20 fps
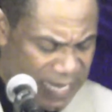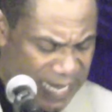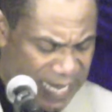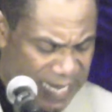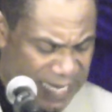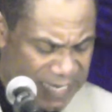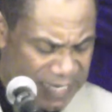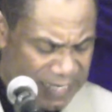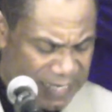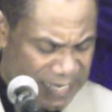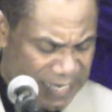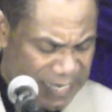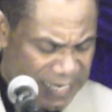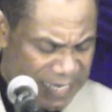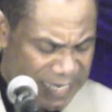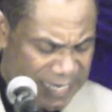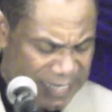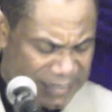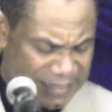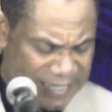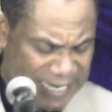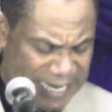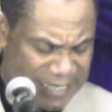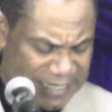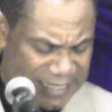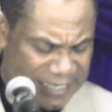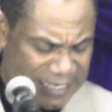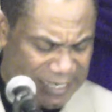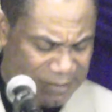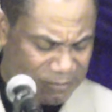And he
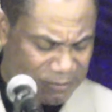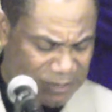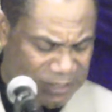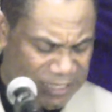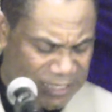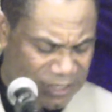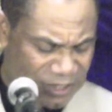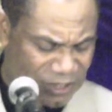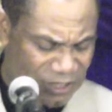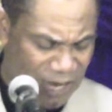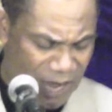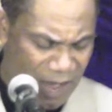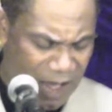said to him, teacher,